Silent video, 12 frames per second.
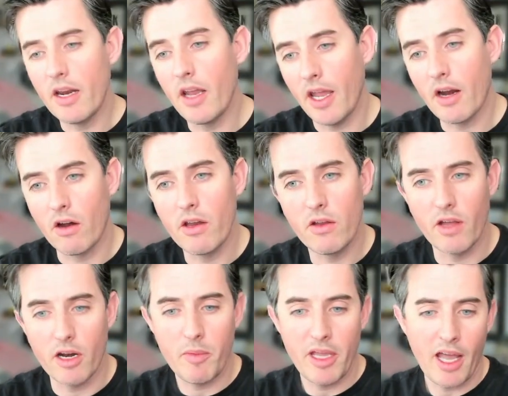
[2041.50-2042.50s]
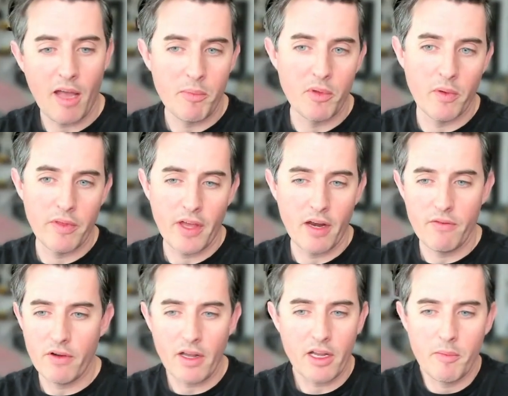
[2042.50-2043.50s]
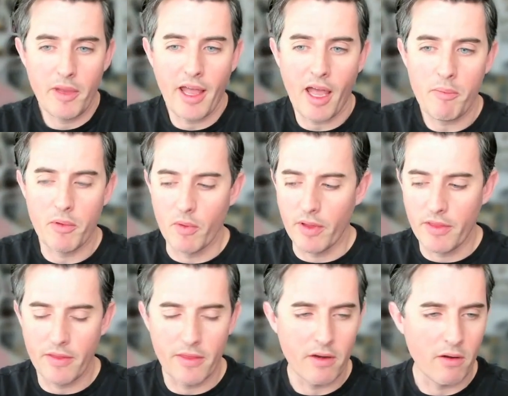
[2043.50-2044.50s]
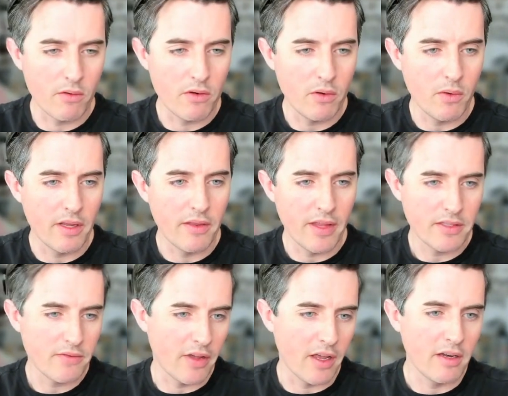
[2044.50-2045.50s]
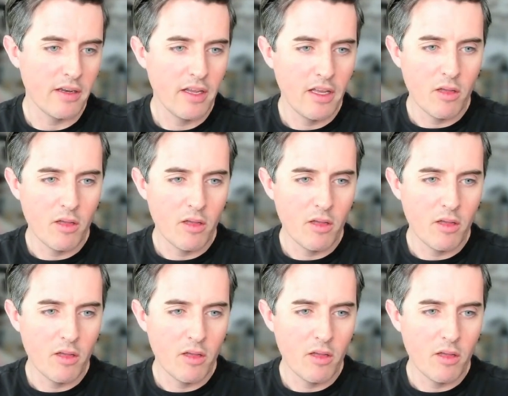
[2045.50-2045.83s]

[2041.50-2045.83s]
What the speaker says: are you going to be happy with that? If you're not going to be happy with it, then don't do it. That's fine.